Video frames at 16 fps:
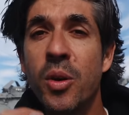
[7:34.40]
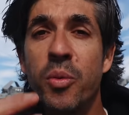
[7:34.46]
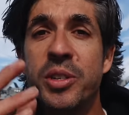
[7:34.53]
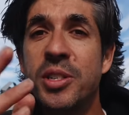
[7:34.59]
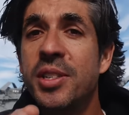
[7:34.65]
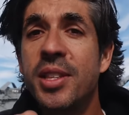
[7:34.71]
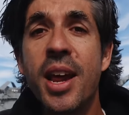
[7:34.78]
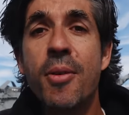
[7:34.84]

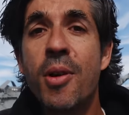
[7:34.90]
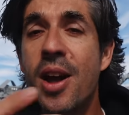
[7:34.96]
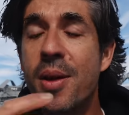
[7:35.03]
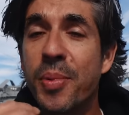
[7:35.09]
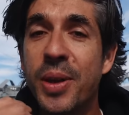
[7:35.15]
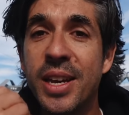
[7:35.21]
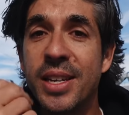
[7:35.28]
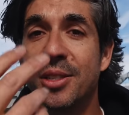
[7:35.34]
which is their
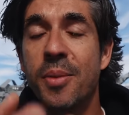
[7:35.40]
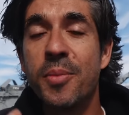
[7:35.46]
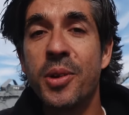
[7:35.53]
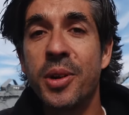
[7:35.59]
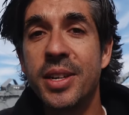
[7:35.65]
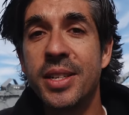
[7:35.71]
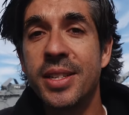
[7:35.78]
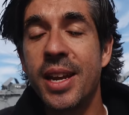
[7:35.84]
IP, so I'm
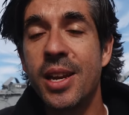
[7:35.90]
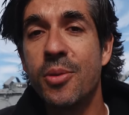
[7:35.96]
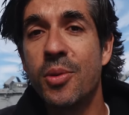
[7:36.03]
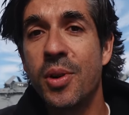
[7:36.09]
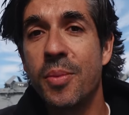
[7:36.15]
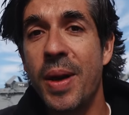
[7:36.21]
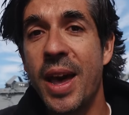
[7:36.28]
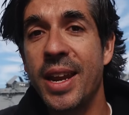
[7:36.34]
not going to tell you
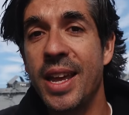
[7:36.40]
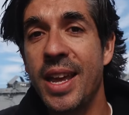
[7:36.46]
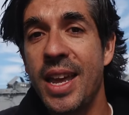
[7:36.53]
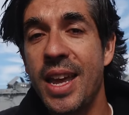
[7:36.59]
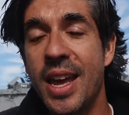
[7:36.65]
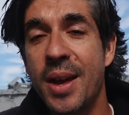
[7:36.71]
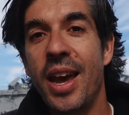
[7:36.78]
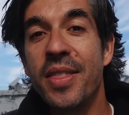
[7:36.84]
all about it
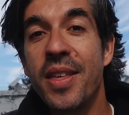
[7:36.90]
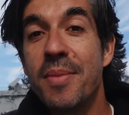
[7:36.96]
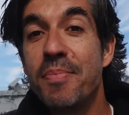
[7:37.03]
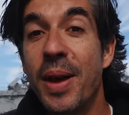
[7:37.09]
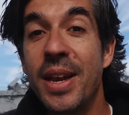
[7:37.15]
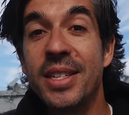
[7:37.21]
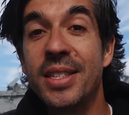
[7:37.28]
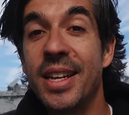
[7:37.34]
here. And they
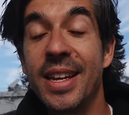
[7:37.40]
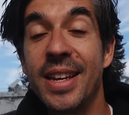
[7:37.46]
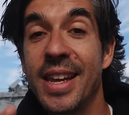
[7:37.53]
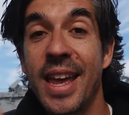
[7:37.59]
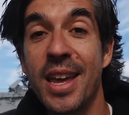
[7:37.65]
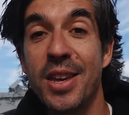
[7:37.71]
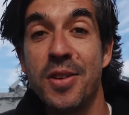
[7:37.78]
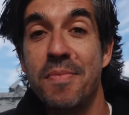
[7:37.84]
basically
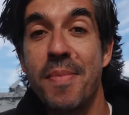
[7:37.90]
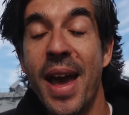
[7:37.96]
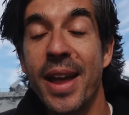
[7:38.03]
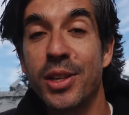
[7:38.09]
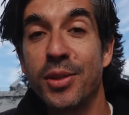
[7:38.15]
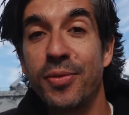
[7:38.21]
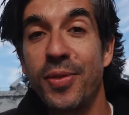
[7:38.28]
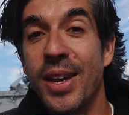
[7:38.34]
get you
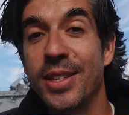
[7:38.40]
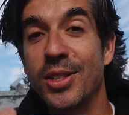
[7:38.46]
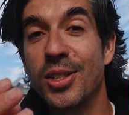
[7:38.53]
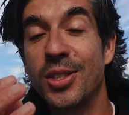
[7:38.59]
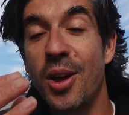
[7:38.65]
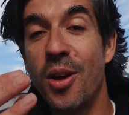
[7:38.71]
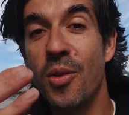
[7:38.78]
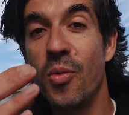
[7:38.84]
match fit.
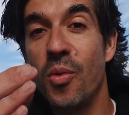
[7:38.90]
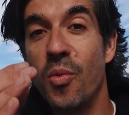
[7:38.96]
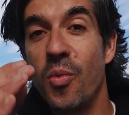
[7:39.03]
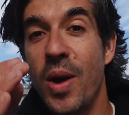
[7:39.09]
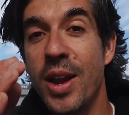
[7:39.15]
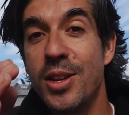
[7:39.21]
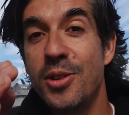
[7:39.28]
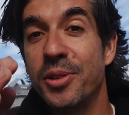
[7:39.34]
So
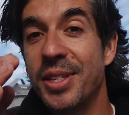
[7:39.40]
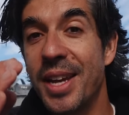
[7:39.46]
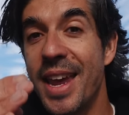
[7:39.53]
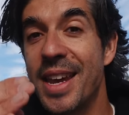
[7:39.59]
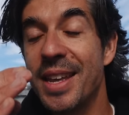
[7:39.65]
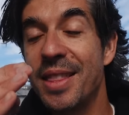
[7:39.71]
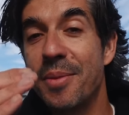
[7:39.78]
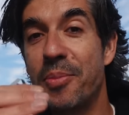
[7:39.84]
when you're
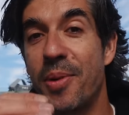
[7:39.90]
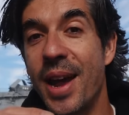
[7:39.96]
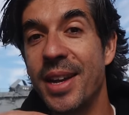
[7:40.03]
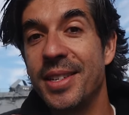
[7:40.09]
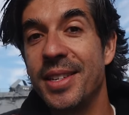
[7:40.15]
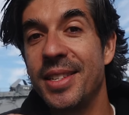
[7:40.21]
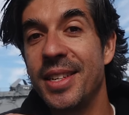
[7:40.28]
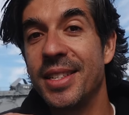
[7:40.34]
taking the
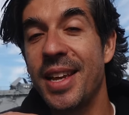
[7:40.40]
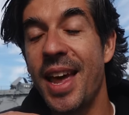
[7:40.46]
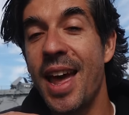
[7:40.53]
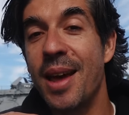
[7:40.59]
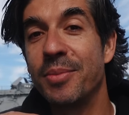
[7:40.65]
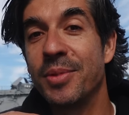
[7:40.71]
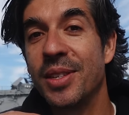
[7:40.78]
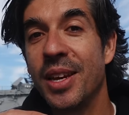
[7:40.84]
practice
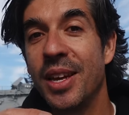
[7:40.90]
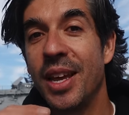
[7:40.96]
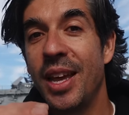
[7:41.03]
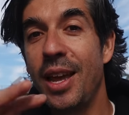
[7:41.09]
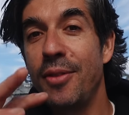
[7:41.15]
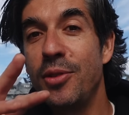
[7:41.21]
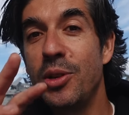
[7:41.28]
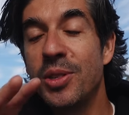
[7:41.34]
exams,
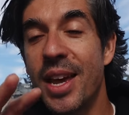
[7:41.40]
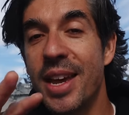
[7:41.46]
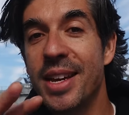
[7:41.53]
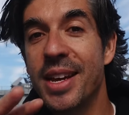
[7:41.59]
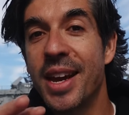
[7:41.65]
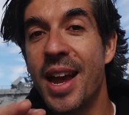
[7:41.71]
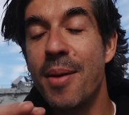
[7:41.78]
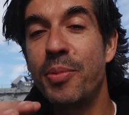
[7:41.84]
if you
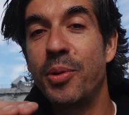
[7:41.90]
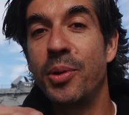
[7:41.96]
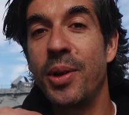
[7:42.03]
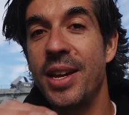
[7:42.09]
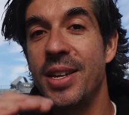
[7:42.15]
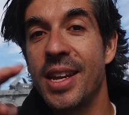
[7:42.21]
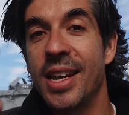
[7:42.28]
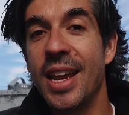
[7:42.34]
take a
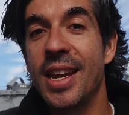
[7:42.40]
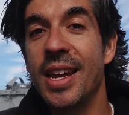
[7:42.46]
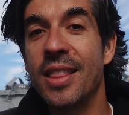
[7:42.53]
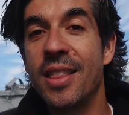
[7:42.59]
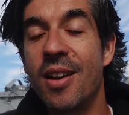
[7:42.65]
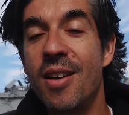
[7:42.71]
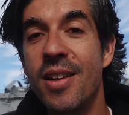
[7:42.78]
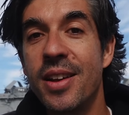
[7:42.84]
couple and you're getting
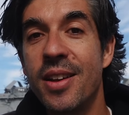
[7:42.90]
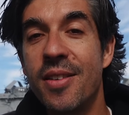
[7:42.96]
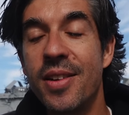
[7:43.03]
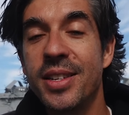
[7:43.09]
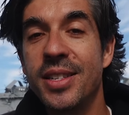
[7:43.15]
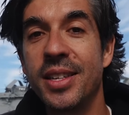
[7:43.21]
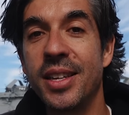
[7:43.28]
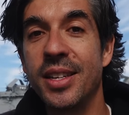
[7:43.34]
in the high
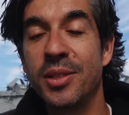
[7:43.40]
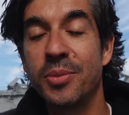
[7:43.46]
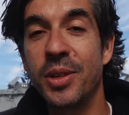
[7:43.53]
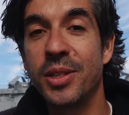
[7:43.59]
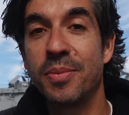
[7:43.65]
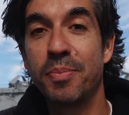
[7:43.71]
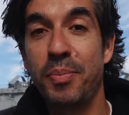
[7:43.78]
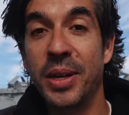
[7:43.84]
90s,
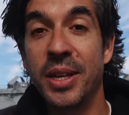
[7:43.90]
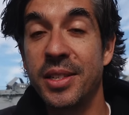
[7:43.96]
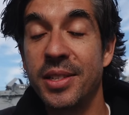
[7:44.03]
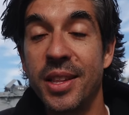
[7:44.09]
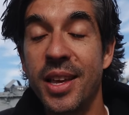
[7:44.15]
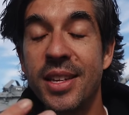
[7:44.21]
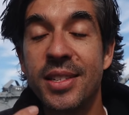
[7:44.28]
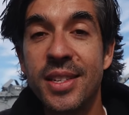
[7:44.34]
which because
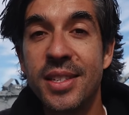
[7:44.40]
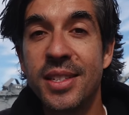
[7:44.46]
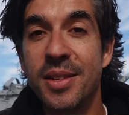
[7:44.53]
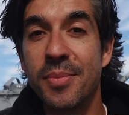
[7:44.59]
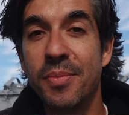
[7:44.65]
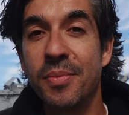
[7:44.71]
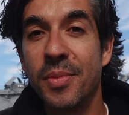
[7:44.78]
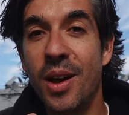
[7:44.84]
of their
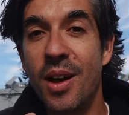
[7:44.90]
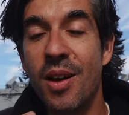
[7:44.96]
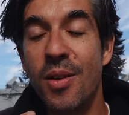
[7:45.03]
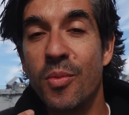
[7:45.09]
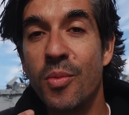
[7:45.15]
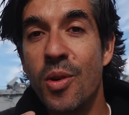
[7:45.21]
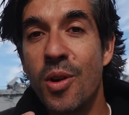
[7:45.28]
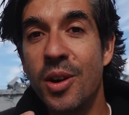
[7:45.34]
system
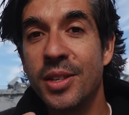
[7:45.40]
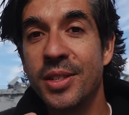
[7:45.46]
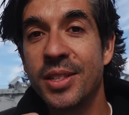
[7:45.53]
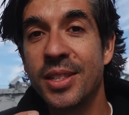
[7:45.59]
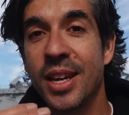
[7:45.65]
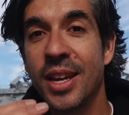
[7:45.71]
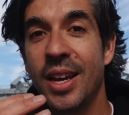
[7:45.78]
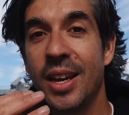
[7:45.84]
I
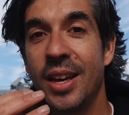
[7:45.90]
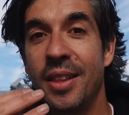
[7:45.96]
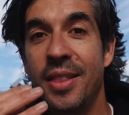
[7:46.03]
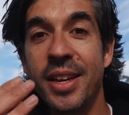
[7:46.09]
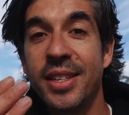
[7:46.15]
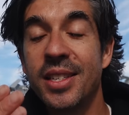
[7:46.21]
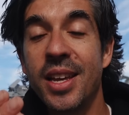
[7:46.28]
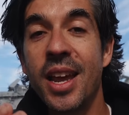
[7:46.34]
was,
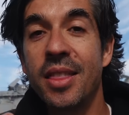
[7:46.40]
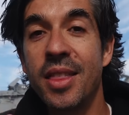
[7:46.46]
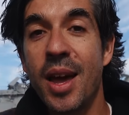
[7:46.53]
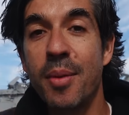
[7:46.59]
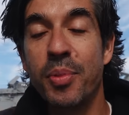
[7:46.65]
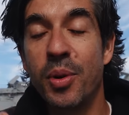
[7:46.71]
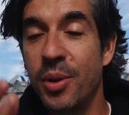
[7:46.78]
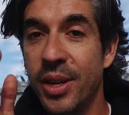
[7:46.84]
they say at
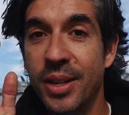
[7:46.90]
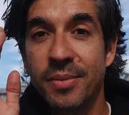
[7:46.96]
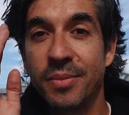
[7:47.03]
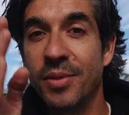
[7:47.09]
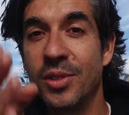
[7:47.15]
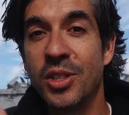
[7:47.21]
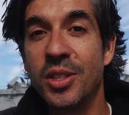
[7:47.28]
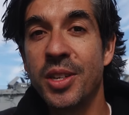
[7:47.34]
that point,
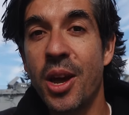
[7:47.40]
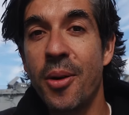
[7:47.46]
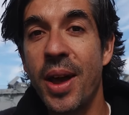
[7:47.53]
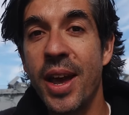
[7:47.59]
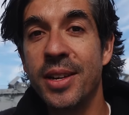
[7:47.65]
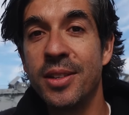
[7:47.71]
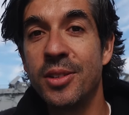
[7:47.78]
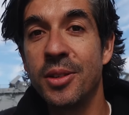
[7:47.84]
just go
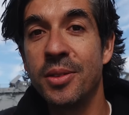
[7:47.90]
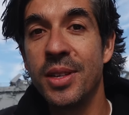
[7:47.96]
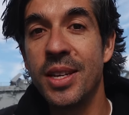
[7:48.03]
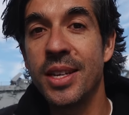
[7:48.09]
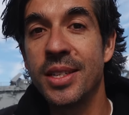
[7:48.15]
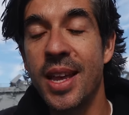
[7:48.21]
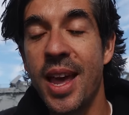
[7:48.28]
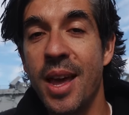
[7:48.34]
ahead and do
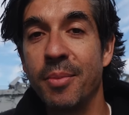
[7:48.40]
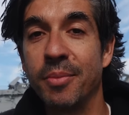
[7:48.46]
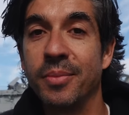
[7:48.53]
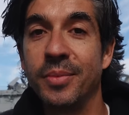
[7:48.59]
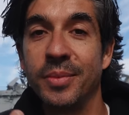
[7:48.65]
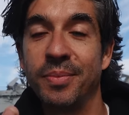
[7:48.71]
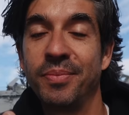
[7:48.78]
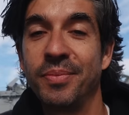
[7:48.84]
the exam.